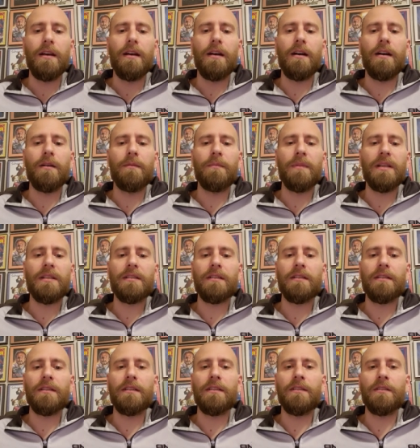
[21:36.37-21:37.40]
Um,
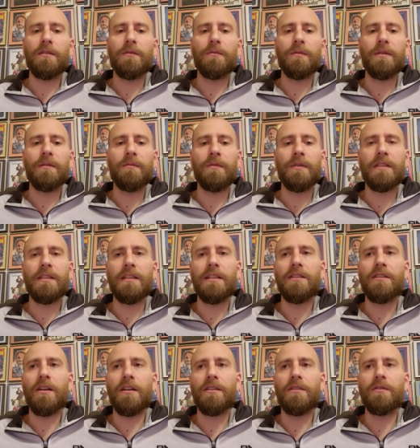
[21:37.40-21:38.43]
basically, you know, we, we see
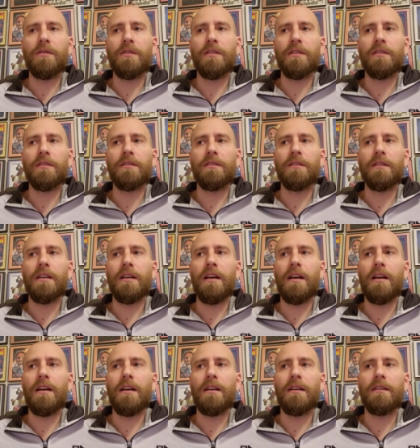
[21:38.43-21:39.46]
John Dolittle,
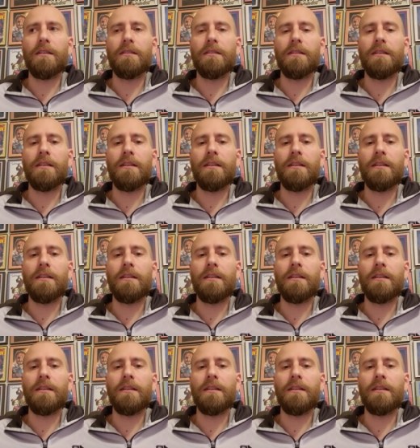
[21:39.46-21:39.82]
uh,